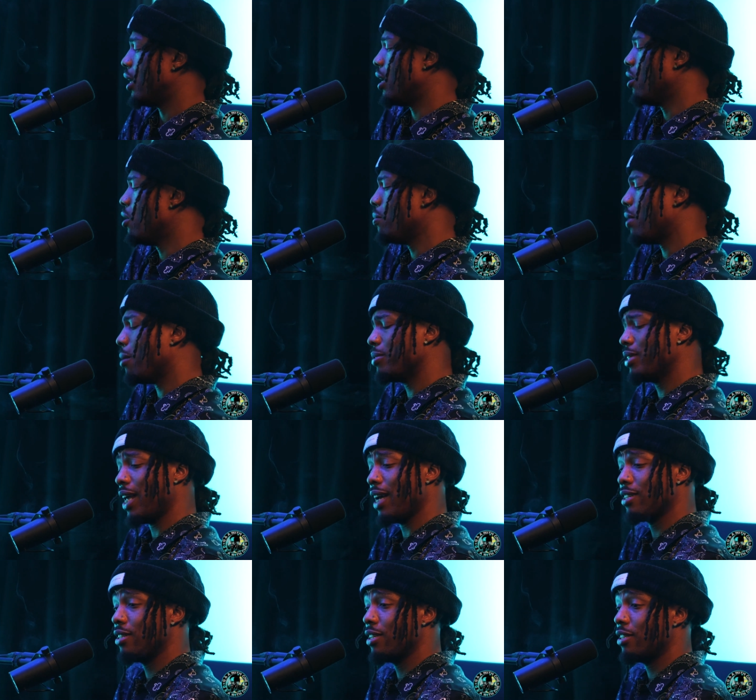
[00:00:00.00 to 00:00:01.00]
Um I was
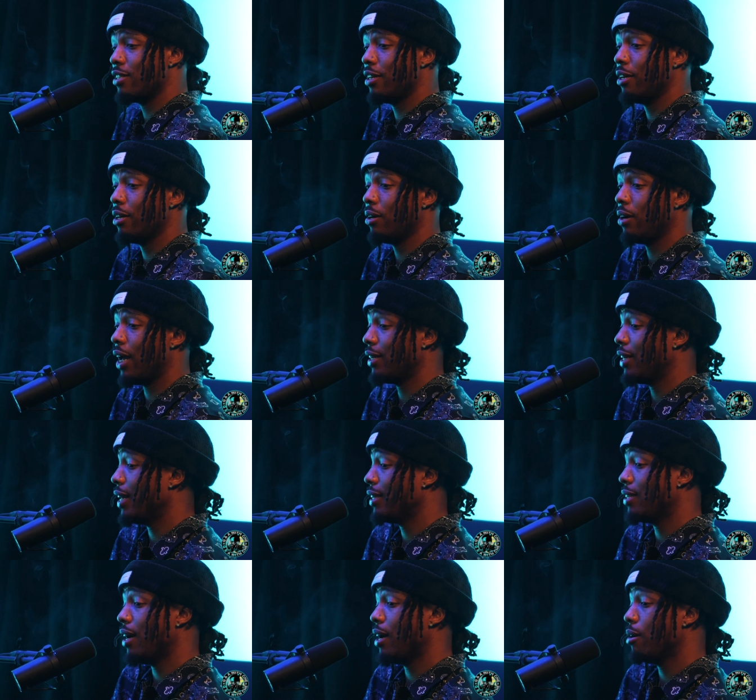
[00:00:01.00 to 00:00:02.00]
actually still at
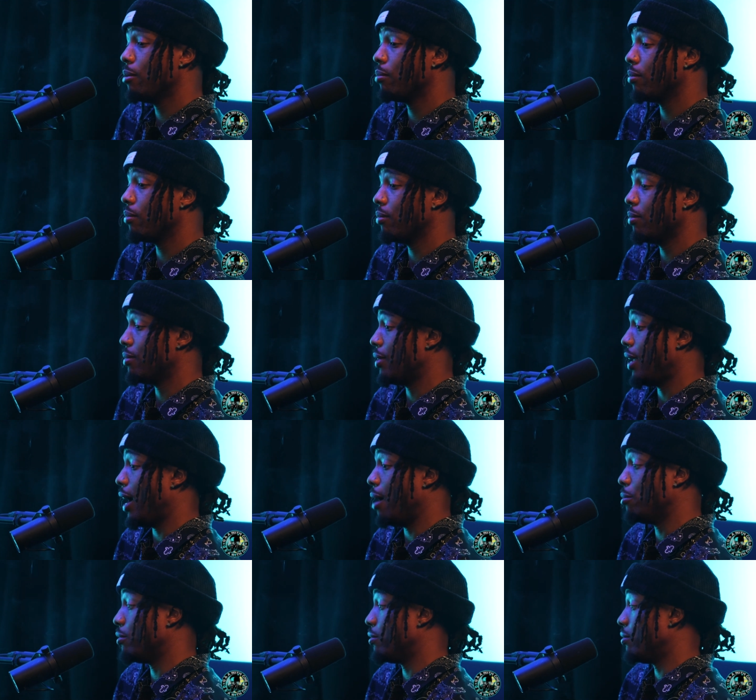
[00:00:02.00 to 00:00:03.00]
that time
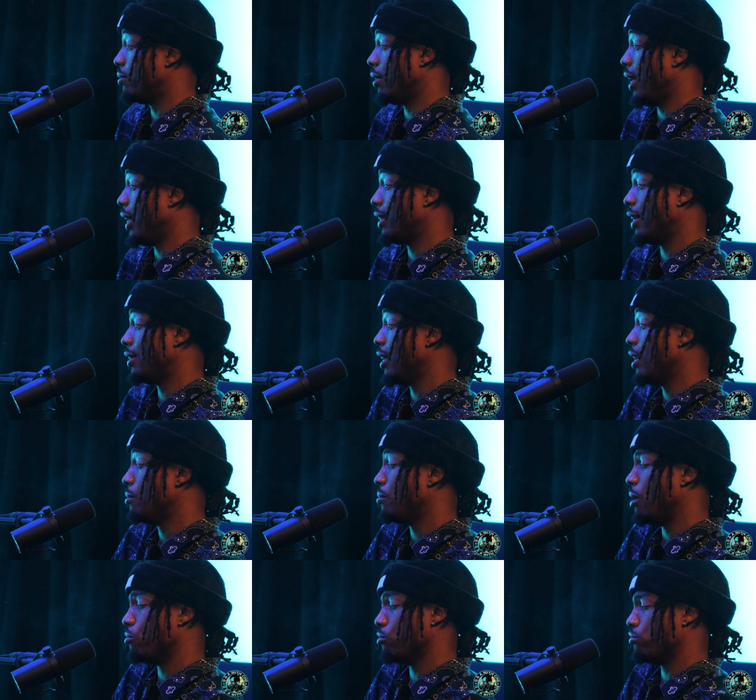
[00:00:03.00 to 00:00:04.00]
I was at that
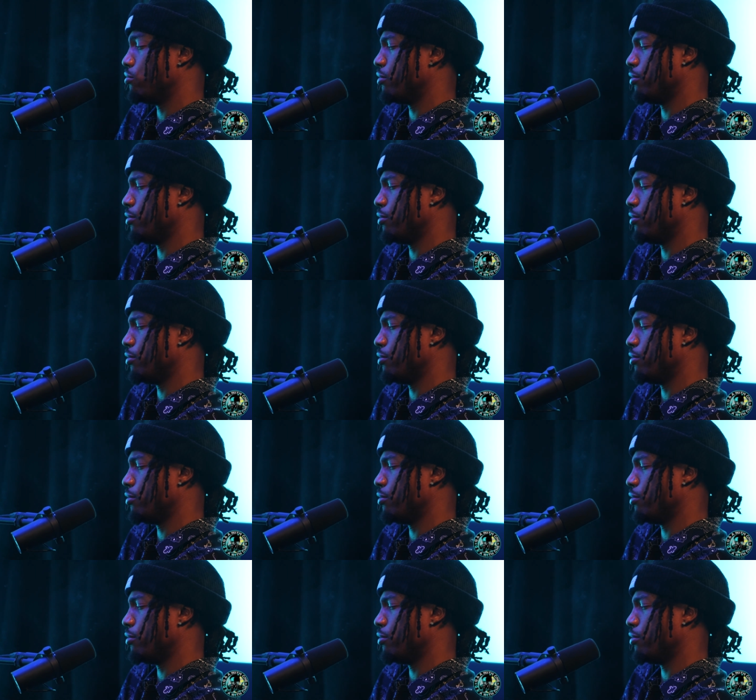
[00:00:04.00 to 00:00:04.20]
time I was